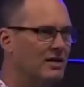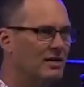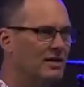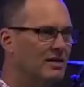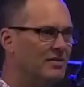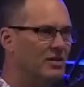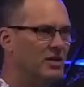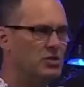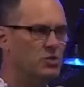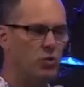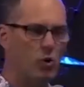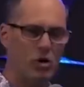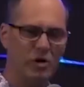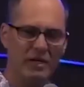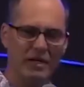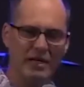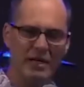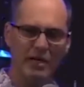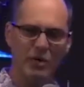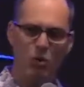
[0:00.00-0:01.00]
that's
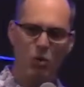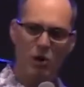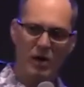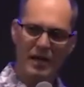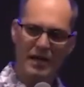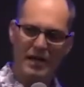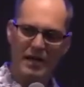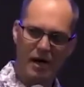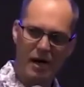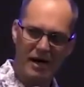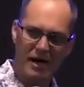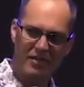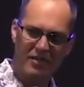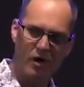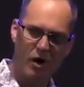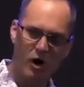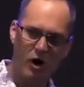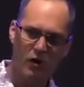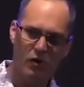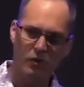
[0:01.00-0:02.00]
working in one and not in the
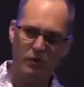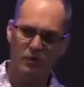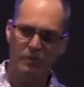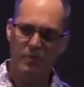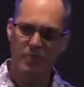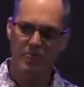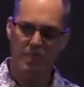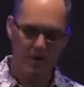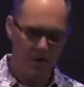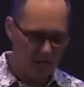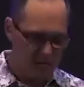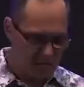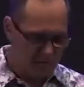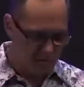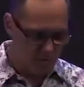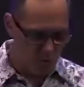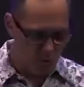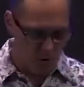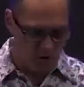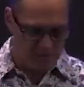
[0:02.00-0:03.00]
other. You ever
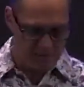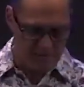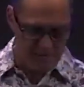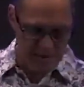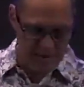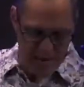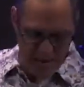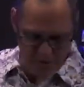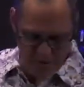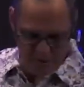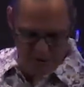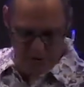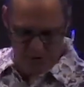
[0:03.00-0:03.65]
walked in a house and you